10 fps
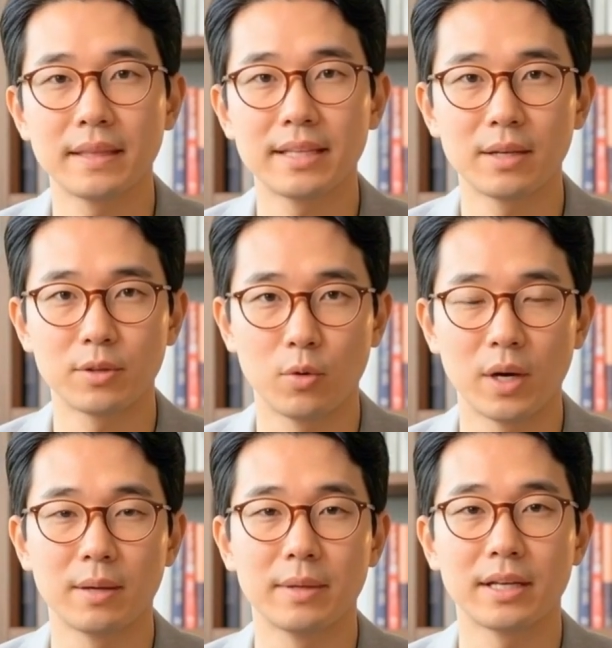That
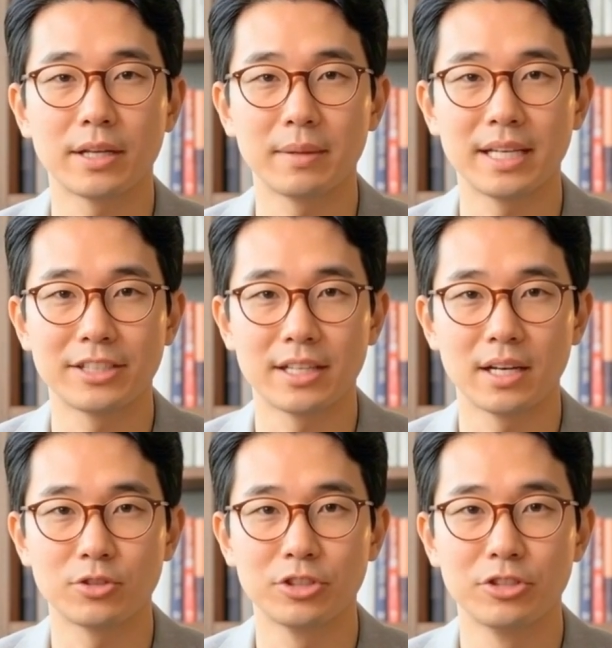requirement eliminates
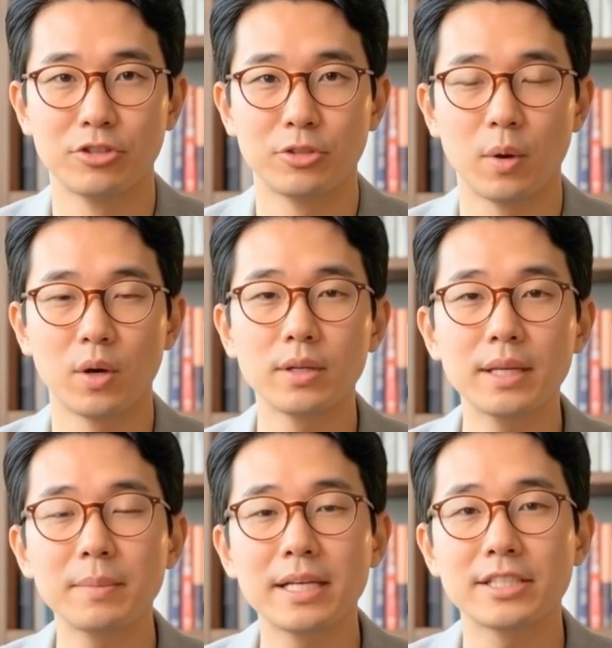hundreds of small
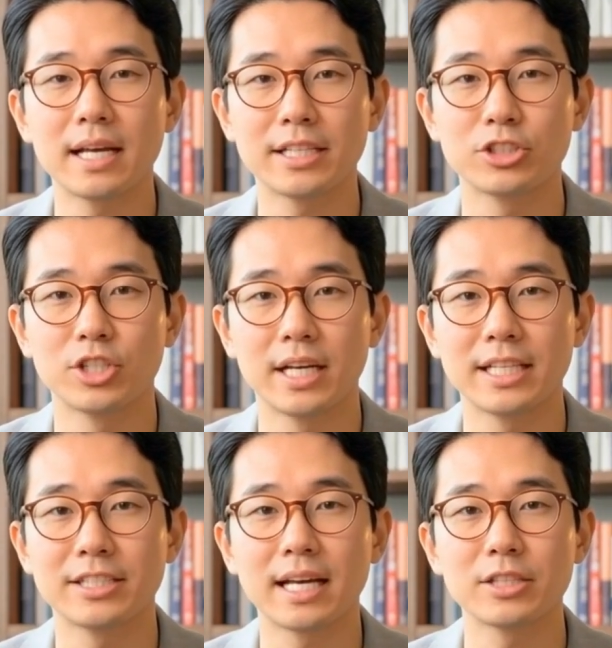and mid-sized
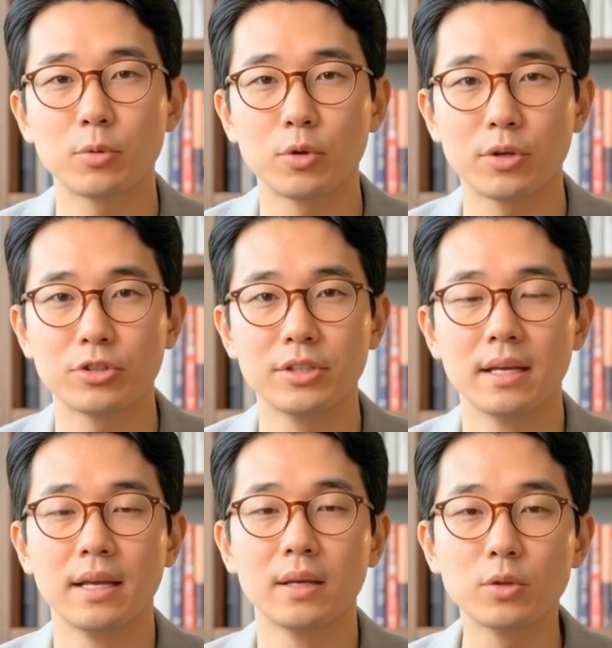Chinese exporters
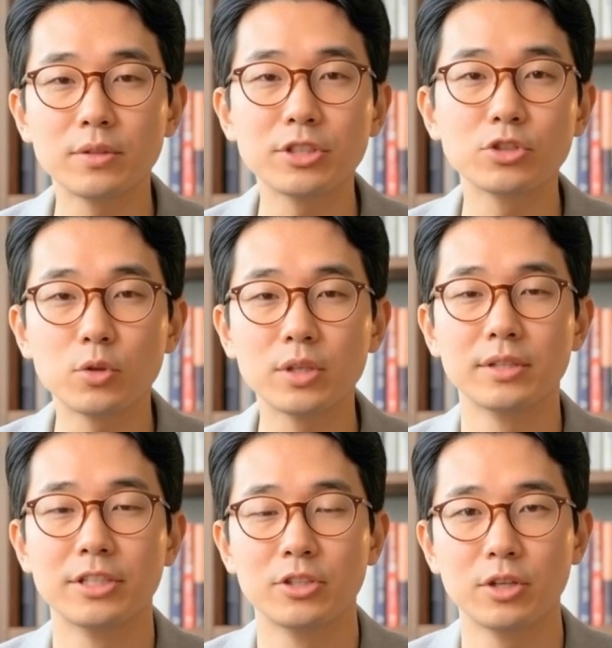who have
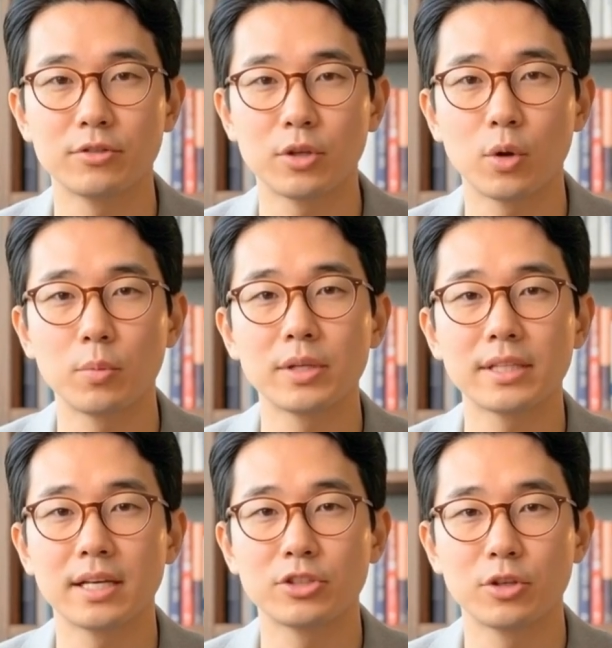historically served global
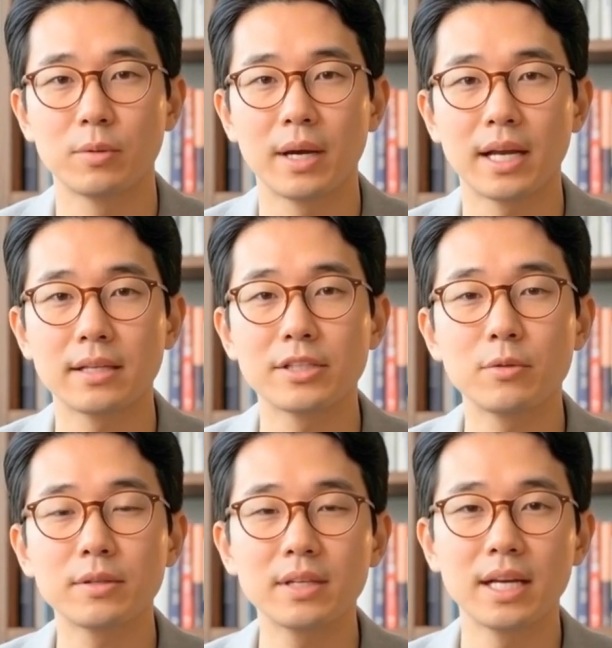industrial buyers
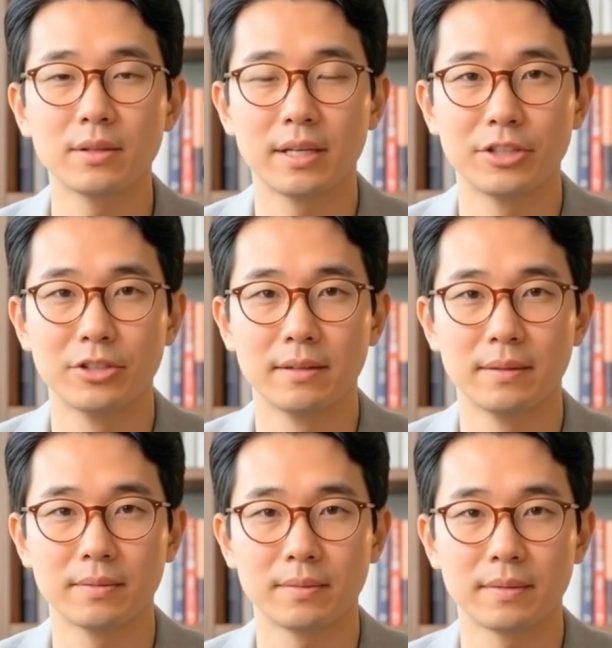and refineries.
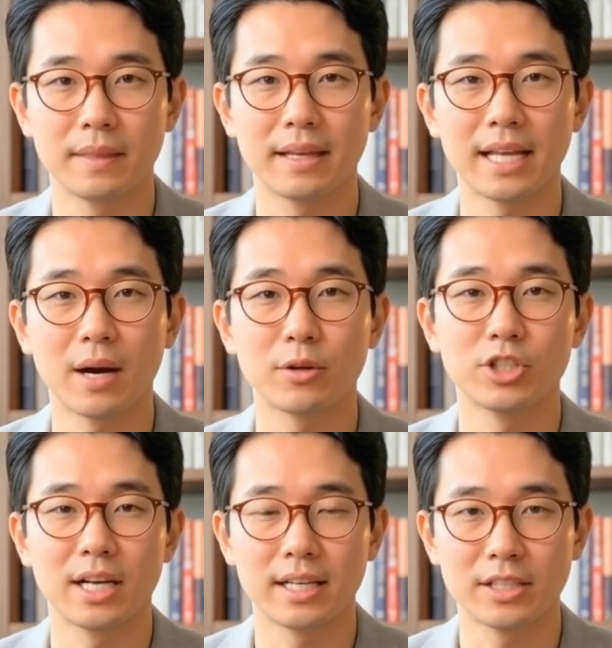Now,
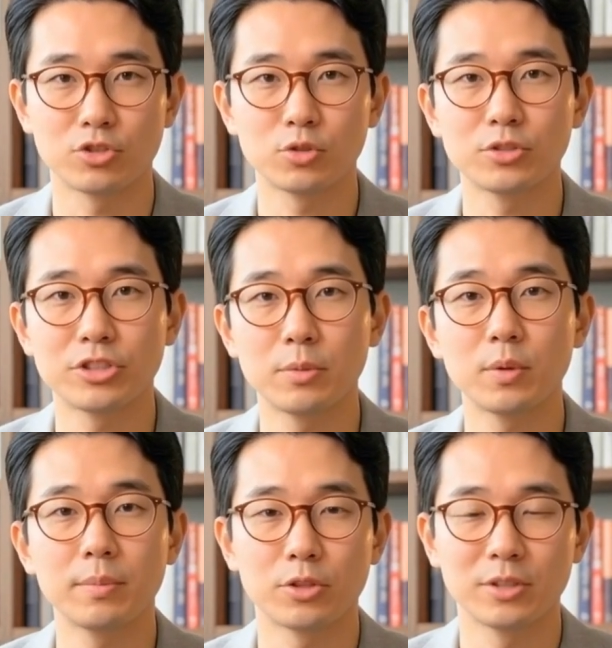China controls
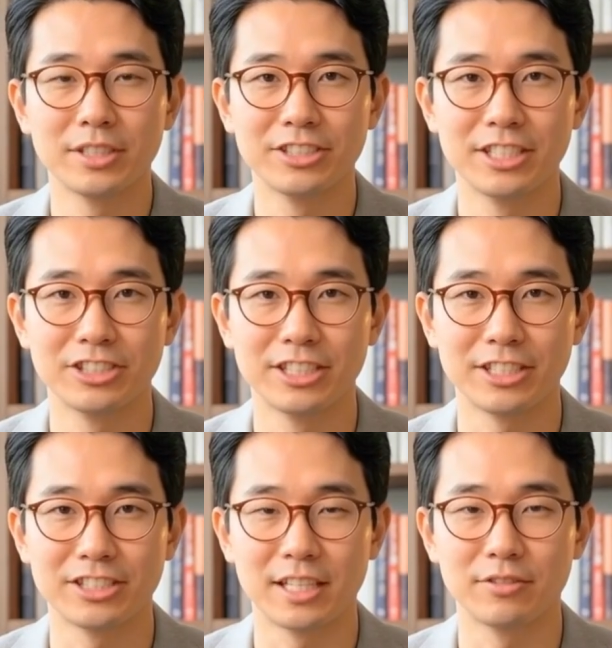somewhere between 60
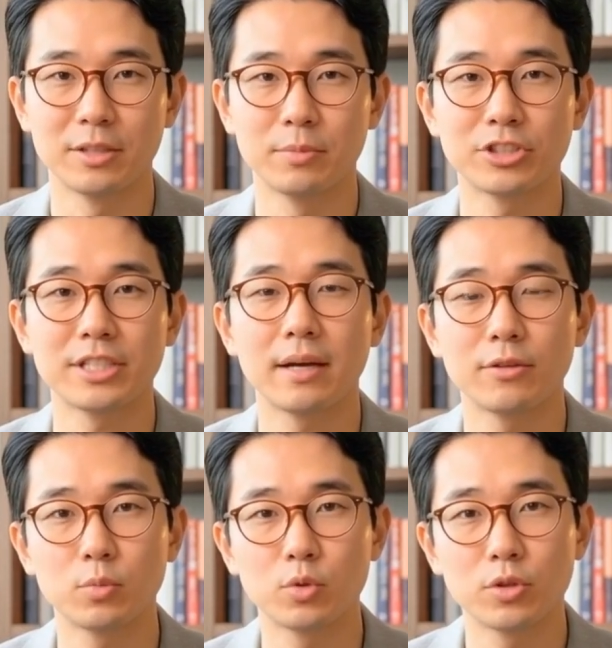and 70% of
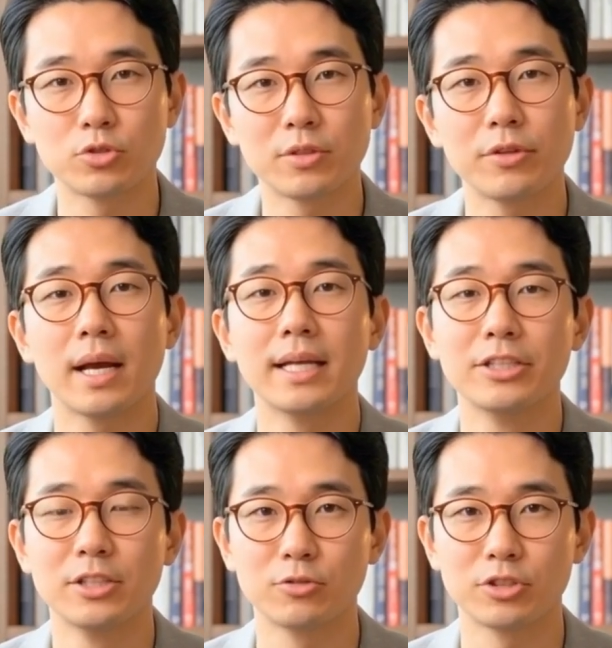the world's refined
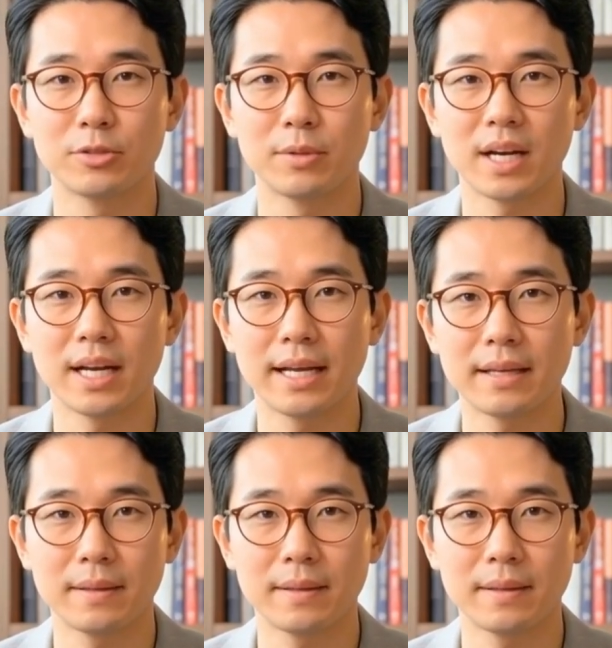silver supply.